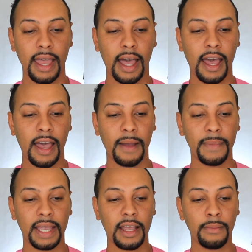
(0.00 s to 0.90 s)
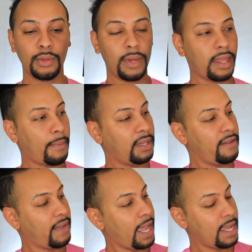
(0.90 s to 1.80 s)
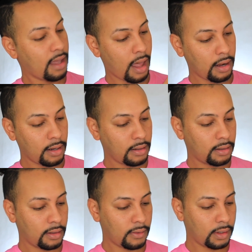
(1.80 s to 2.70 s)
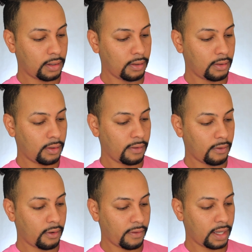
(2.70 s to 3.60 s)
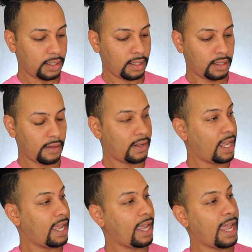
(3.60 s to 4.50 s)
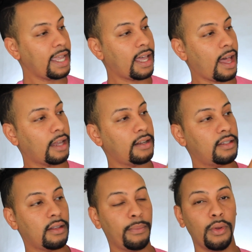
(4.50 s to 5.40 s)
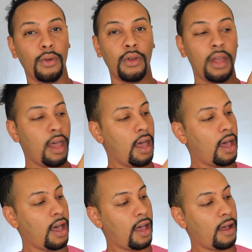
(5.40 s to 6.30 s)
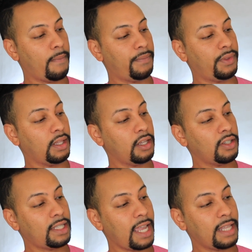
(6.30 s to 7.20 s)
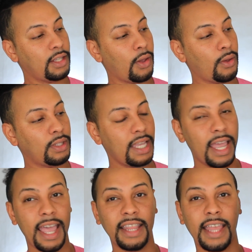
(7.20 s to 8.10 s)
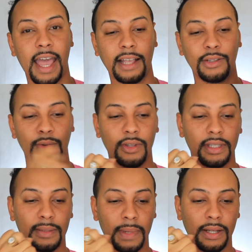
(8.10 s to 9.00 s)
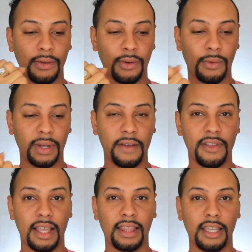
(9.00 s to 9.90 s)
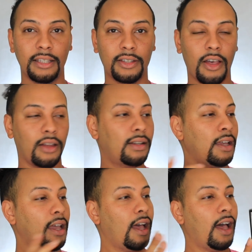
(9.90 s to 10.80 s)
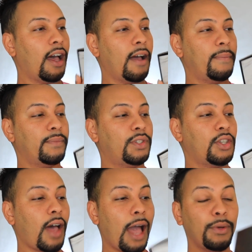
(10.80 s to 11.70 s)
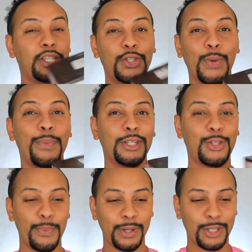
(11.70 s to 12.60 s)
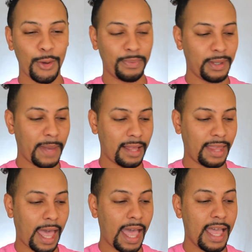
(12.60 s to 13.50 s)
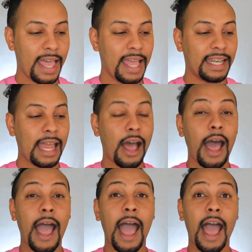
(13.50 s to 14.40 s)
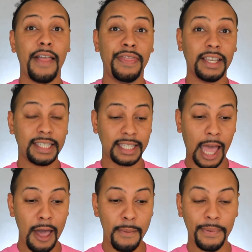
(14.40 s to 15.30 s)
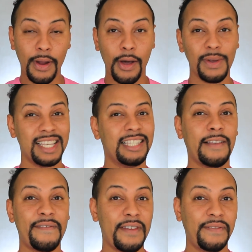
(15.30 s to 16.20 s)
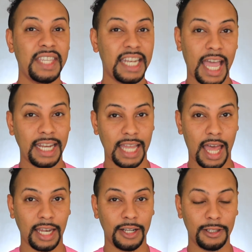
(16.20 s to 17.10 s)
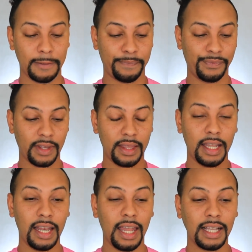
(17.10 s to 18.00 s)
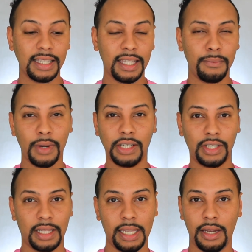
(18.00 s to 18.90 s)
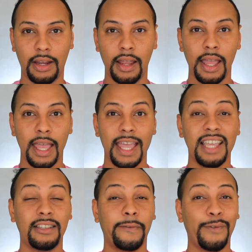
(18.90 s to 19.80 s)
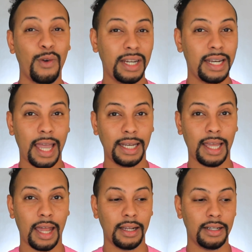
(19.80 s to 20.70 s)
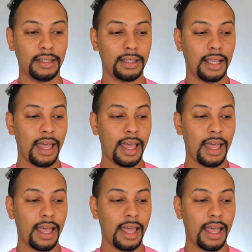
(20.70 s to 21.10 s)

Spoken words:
It comes with, I believe, 8 collars. 1, 2, 3, 4, 5, 6, 7, 8. 8 collars, the bowl, the little stand to hold it, and the actual spindle or whatever that thing is called. So I was super doped about that. Now, the stylpro is $59. The Luxe brush cleaner is $49.